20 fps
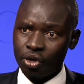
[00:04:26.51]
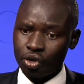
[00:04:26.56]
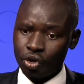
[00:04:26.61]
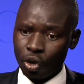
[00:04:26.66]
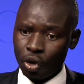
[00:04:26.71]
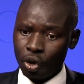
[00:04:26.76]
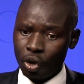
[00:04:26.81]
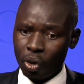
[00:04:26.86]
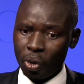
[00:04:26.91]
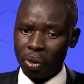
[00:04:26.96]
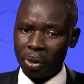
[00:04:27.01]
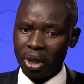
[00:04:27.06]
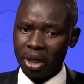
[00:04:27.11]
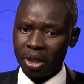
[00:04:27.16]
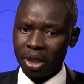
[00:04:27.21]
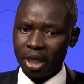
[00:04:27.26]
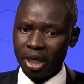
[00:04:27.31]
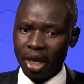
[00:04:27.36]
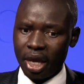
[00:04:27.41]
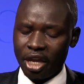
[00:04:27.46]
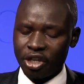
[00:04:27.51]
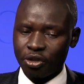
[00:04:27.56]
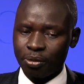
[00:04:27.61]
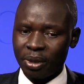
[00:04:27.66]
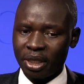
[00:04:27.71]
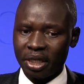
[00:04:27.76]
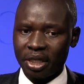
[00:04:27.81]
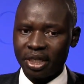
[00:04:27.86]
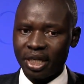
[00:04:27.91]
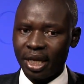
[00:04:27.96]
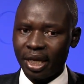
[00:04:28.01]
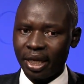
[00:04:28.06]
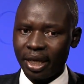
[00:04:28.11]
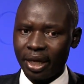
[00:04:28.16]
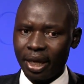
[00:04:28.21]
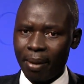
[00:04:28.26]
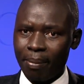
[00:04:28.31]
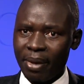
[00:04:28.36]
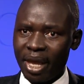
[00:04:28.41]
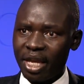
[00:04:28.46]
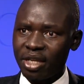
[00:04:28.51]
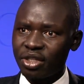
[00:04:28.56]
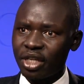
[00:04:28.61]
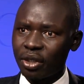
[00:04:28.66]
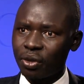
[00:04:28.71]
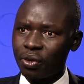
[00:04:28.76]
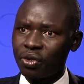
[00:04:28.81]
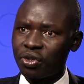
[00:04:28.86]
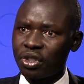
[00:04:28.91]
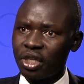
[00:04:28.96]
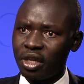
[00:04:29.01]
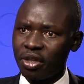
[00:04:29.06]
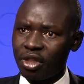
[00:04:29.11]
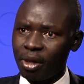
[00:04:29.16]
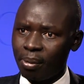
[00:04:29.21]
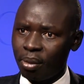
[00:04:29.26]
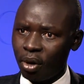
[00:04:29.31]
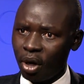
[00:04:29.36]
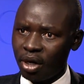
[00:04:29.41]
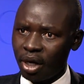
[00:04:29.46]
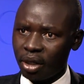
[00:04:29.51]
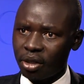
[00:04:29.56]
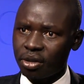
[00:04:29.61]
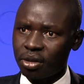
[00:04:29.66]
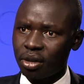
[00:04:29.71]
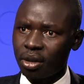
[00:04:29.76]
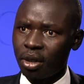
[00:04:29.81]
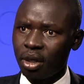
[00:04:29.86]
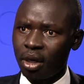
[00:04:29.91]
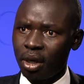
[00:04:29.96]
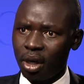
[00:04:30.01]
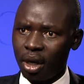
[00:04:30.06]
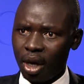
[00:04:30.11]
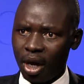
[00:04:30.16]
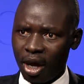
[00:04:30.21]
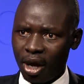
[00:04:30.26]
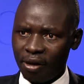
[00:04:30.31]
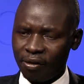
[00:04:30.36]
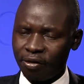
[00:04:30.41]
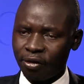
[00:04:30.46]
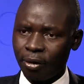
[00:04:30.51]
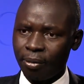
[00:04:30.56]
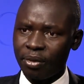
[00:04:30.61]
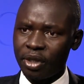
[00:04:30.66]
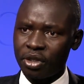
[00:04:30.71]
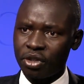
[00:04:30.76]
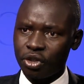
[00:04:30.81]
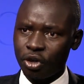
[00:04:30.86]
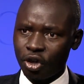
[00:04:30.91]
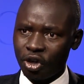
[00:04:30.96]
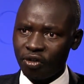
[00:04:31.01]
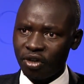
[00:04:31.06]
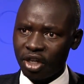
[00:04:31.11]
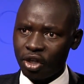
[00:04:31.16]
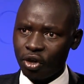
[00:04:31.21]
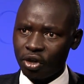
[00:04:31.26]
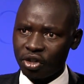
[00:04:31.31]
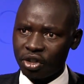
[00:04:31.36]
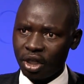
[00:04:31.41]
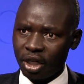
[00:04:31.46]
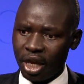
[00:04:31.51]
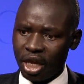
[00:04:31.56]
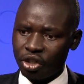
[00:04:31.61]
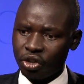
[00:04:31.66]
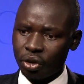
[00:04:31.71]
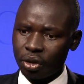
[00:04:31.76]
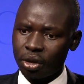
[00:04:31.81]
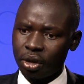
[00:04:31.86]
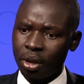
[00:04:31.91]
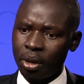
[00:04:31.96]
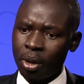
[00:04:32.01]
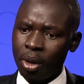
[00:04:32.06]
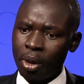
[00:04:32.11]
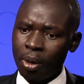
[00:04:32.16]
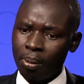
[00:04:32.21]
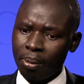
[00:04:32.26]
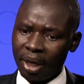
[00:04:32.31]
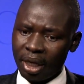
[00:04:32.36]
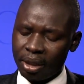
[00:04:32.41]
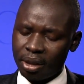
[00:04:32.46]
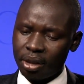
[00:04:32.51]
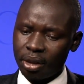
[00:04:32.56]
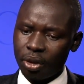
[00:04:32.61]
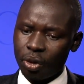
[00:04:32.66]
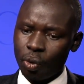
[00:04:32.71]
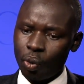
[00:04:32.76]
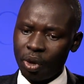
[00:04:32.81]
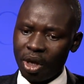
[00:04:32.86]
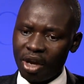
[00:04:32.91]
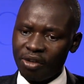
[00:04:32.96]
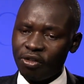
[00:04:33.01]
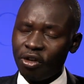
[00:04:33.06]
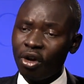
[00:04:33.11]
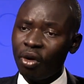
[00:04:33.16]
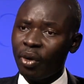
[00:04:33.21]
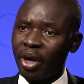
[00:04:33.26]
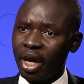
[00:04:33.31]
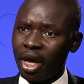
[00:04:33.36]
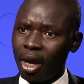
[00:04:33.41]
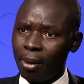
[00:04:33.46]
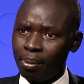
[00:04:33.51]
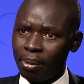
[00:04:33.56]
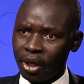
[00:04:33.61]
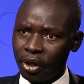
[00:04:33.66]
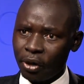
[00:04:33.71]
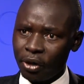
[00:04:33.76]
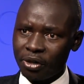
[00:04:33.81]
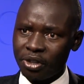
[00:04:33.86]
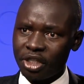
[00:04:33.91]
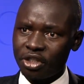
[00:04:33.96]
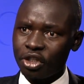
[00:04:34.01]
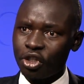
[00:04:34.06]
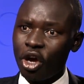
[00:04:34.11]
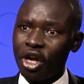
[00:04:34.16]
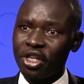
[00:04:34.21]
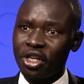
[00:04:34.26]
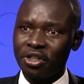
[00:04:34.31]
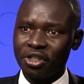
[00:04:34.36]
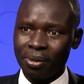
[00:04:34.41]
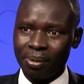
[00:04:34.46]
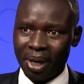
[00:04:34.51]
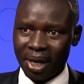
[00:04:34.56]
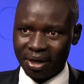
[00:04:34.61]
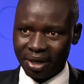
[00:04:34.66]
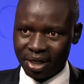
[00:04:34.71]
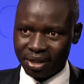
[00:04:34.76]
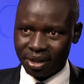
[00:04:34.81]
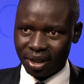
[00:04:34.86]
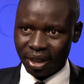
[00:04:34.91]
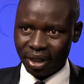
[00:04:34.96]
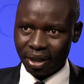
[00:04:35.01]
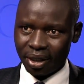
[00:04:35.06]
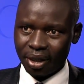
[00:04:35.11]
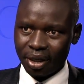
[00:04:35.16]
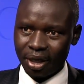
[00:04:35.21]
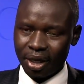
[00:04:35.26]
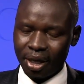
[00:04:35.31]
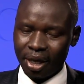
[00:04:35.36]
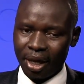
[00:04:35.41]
So it has been really amazing to see the products from this sort of reconciliation. But we are following up because it's not just about wrestling.